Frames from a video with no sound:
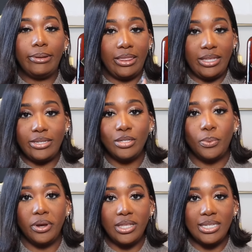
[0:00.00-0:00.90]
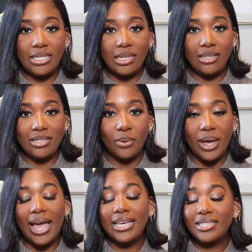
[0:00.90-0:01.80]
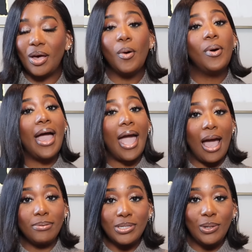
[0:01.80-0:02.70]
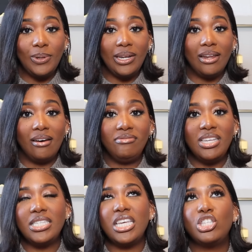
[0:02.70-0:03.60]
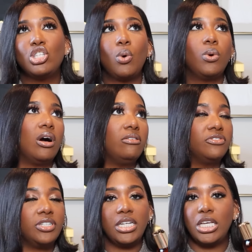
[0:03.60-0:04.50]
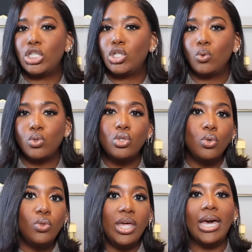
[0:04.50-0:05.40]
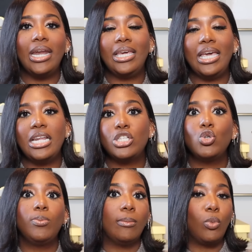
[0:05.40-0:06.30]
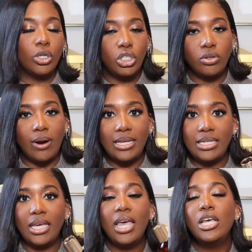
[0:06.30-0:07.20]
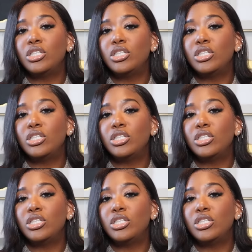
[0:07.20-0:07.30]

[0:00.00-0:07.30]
And this is where this sits. Okay. So absolutely love this. It's so comforting. It's so soothing. And again, it's super moisturizing.